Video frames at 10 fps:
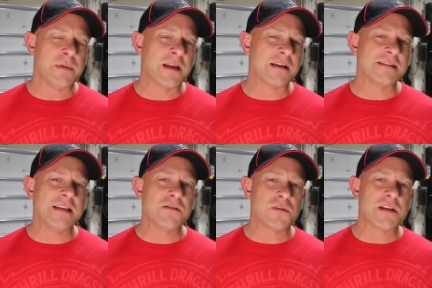because
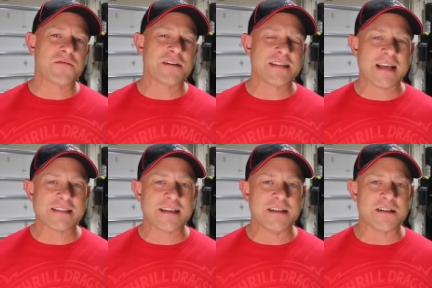these were different
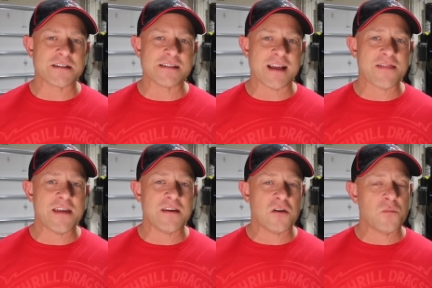test conditions, I
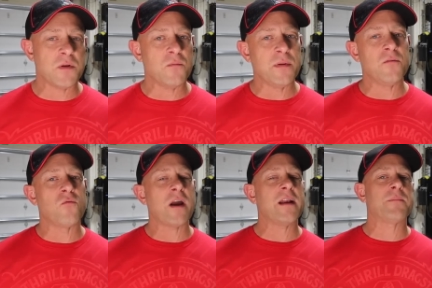think it could be, be
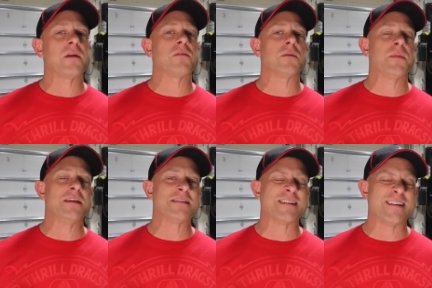right up there with the
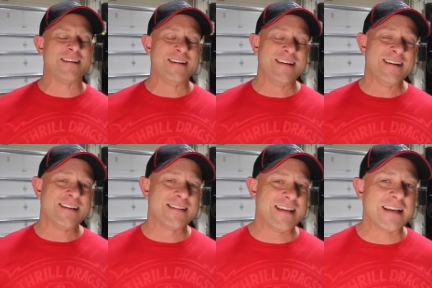Pista.
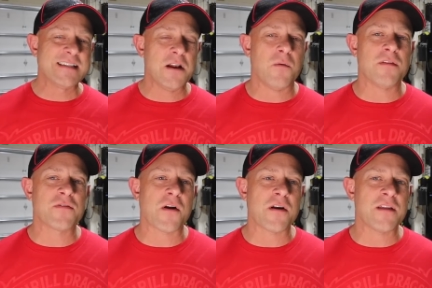60 to
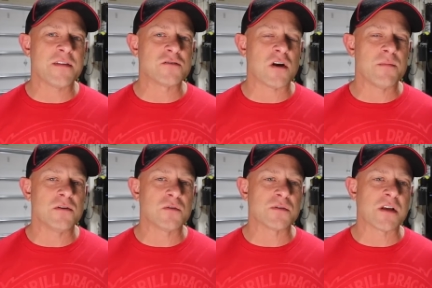130 and the
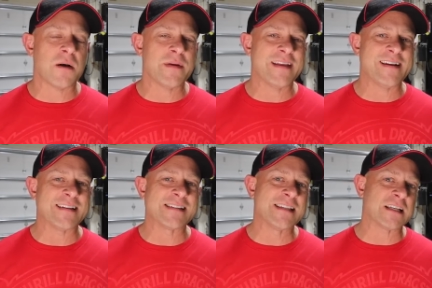Tributo was coming in
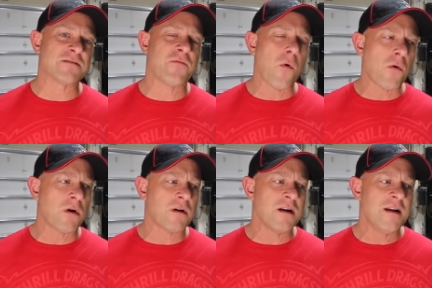at
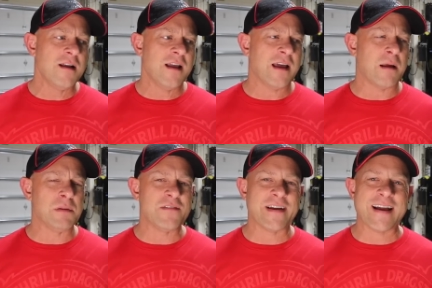6.4 and I
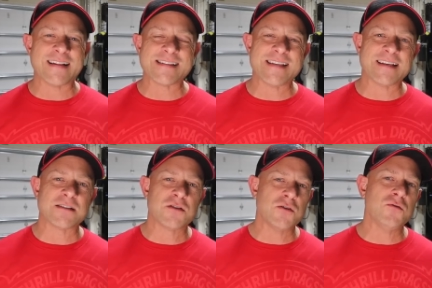believe I got
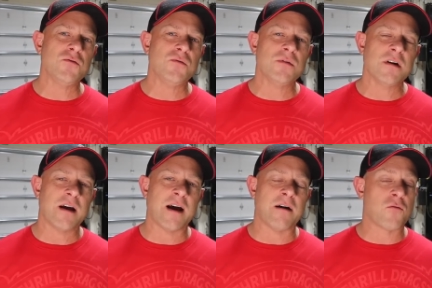6.2.
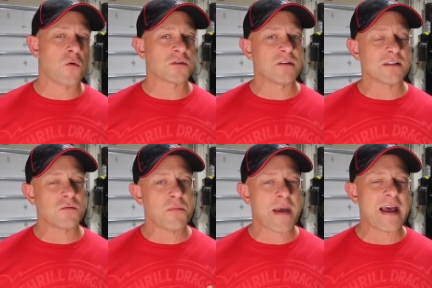Uh, of course,
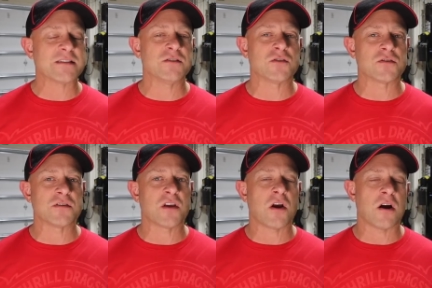that's with
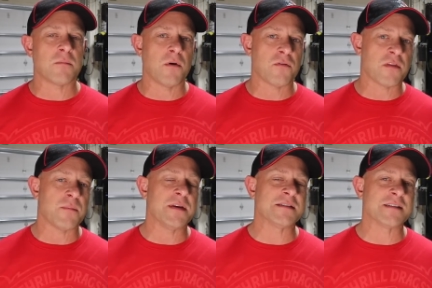passengers in the car, both in the
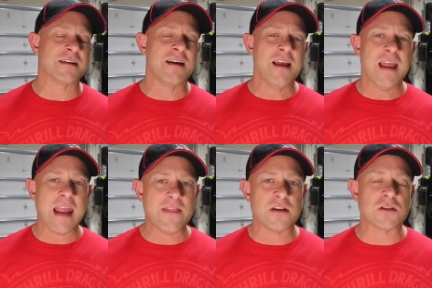Pista
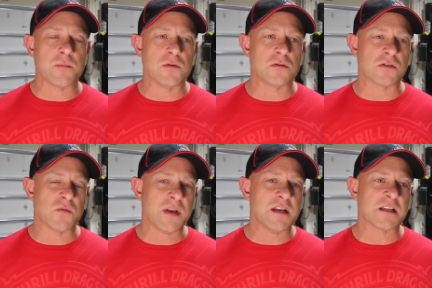and the Tributo.
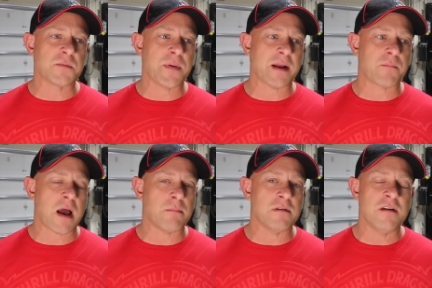So we can expect
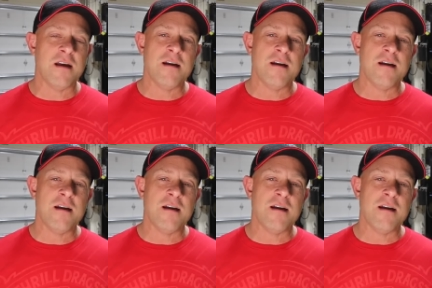probably